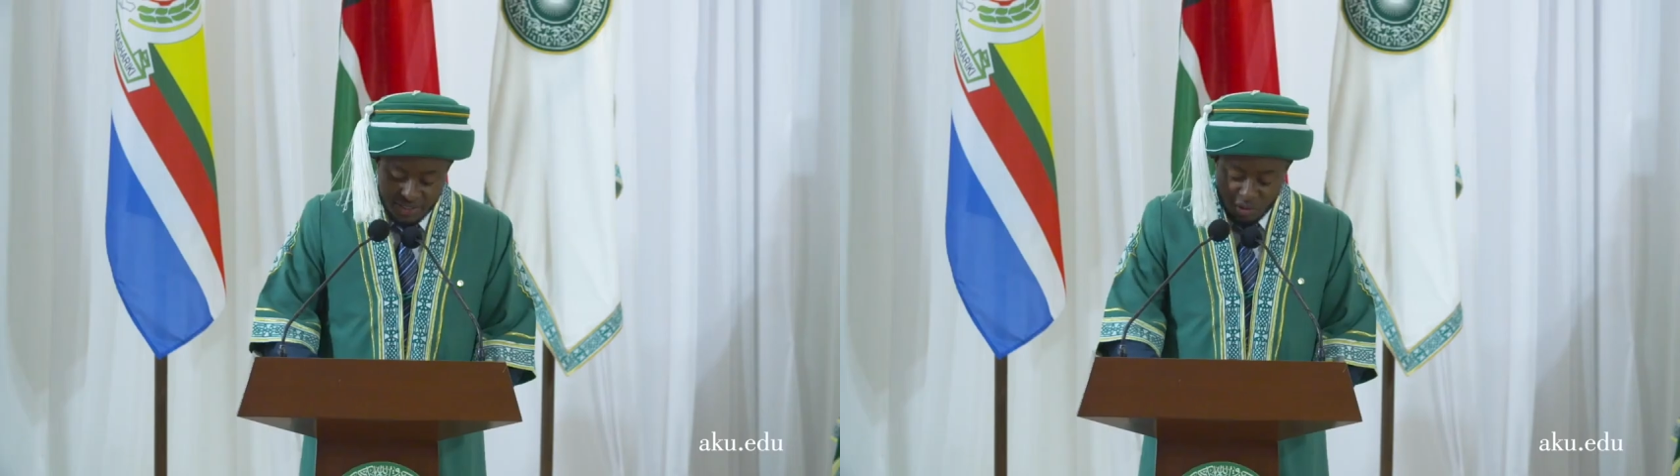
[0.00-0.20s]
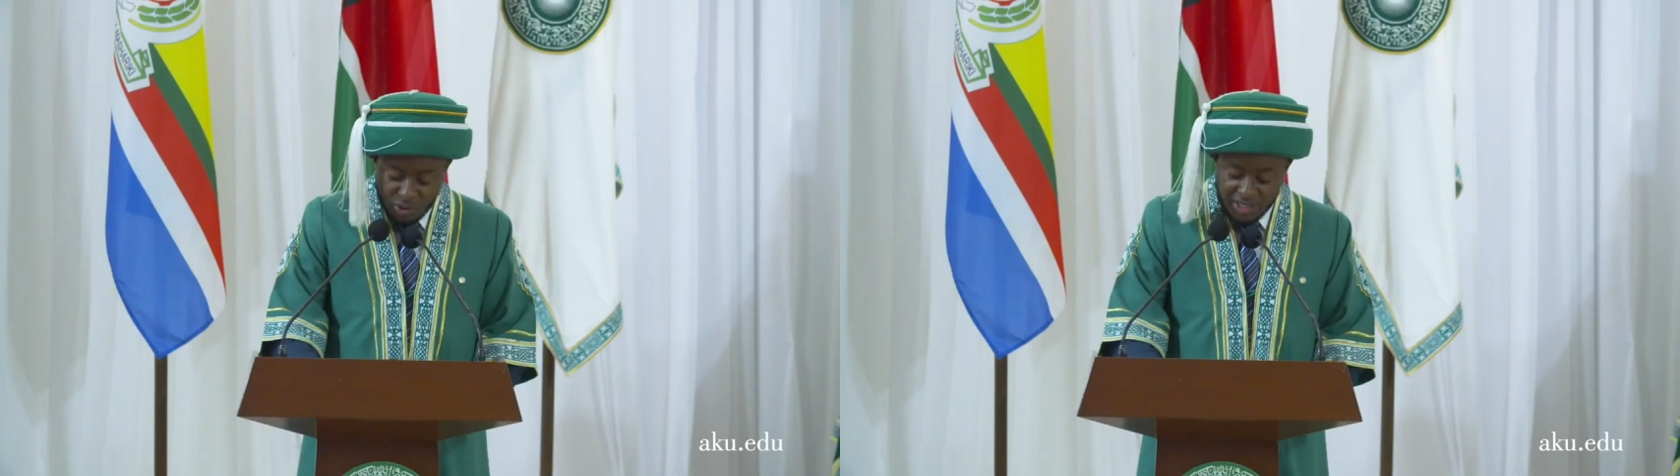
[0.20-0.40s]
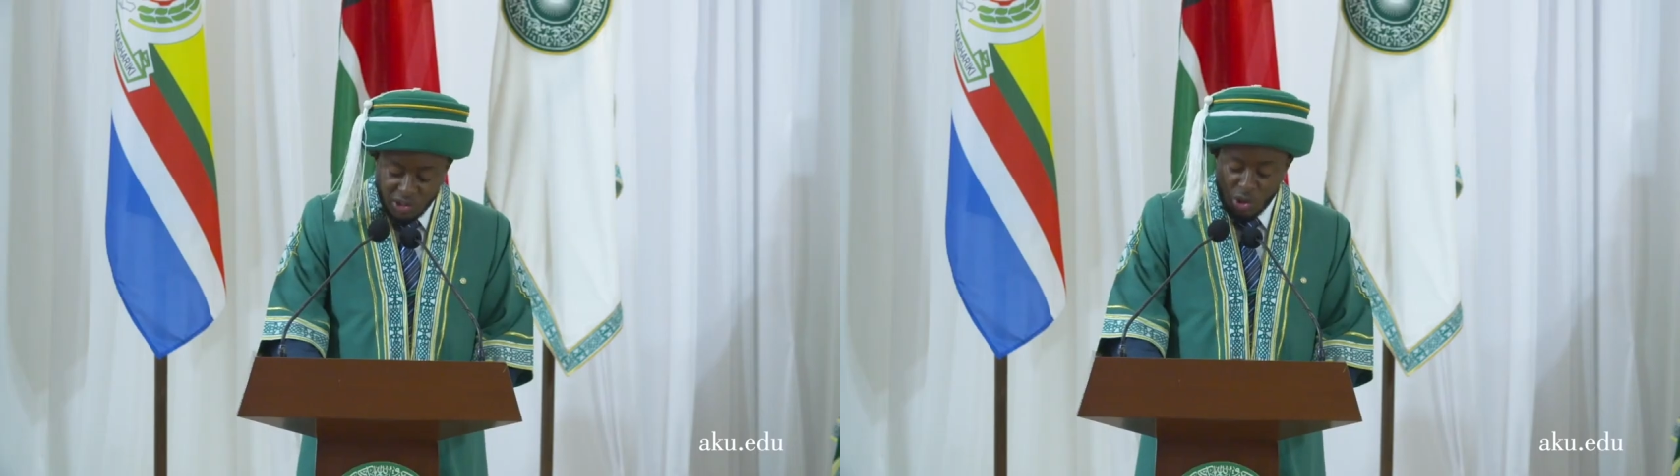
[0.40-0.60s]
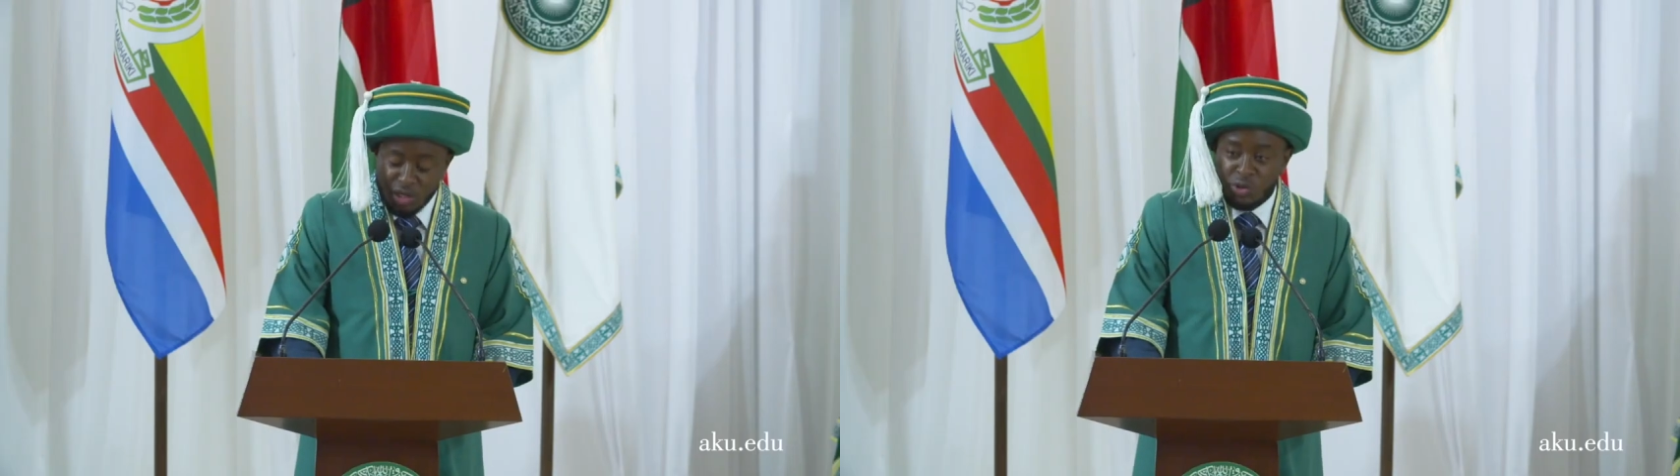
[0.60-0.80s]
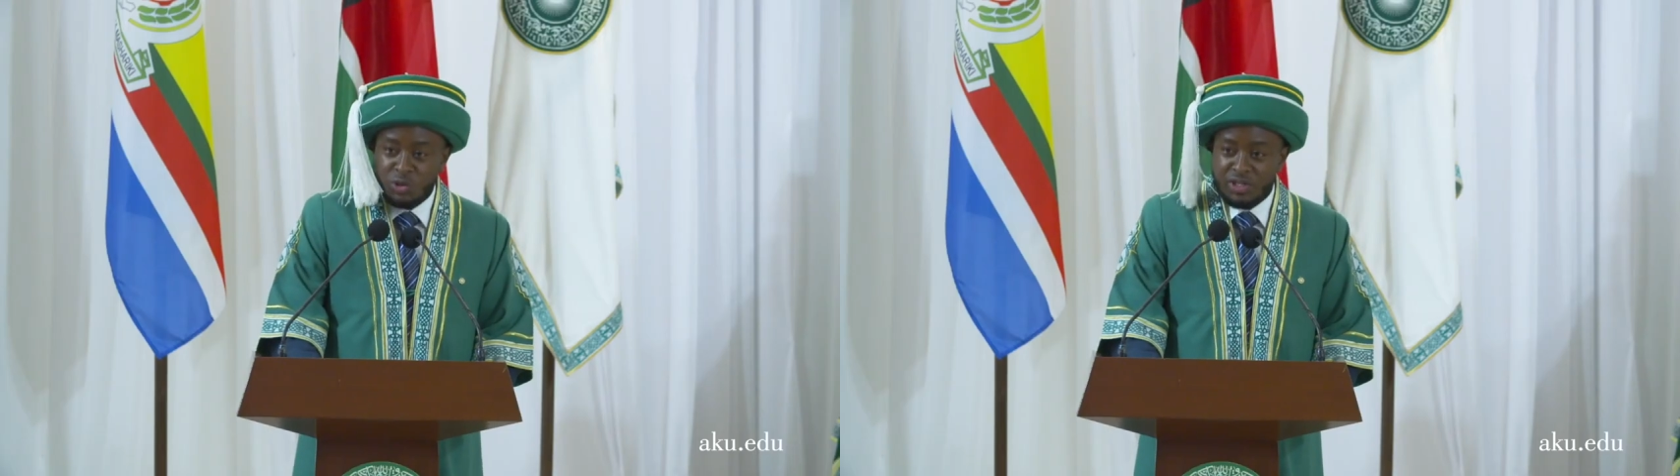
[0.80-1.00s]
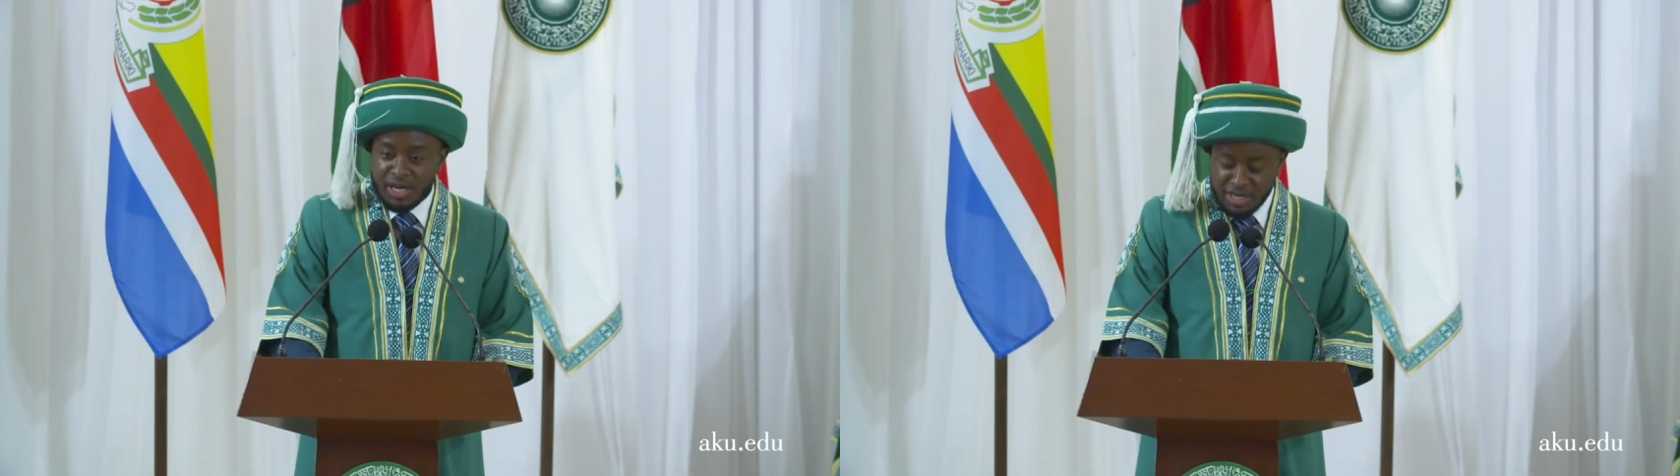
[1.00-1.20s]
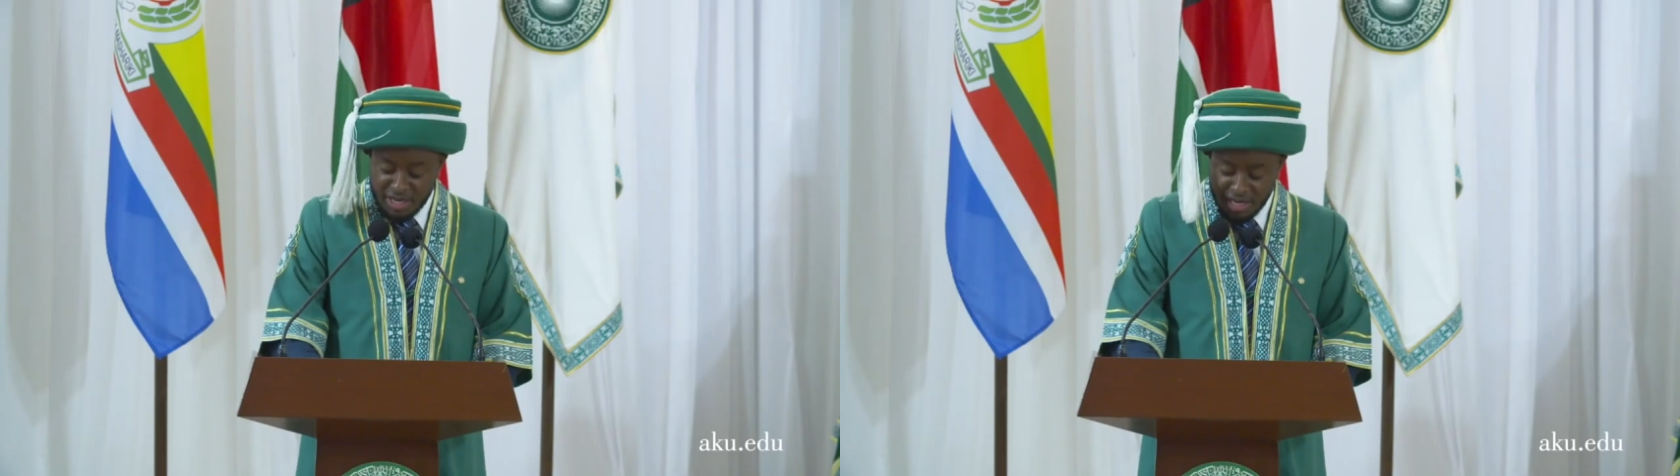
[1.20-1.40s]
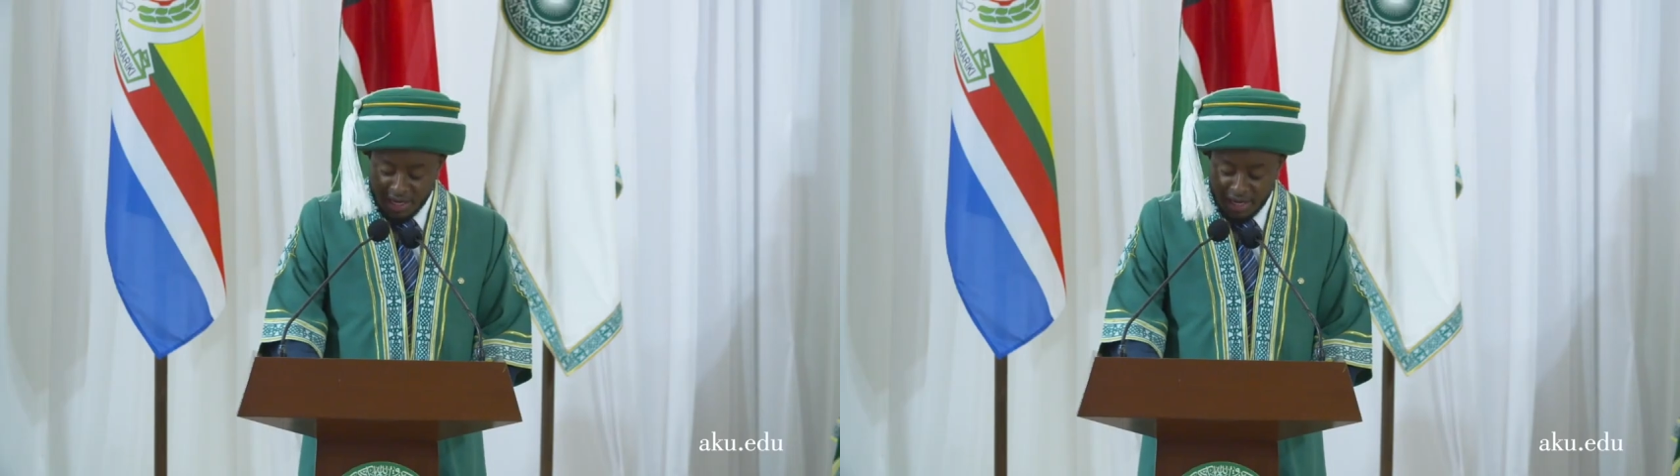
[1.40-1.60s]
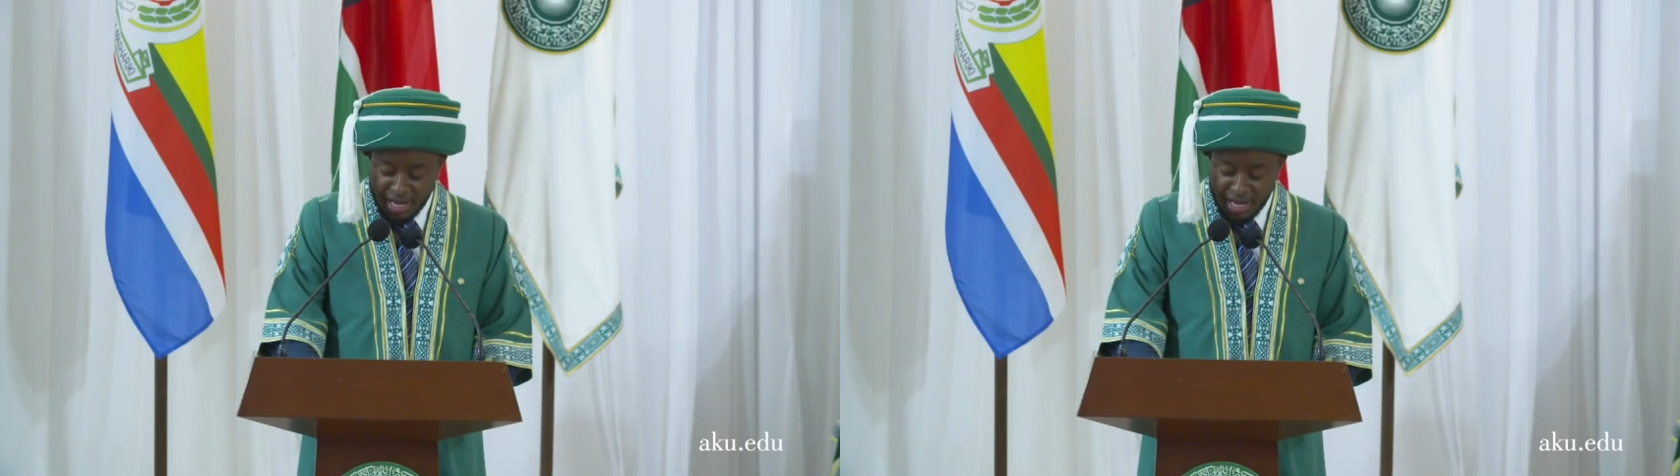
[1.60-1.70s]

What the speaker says: great honor to stand here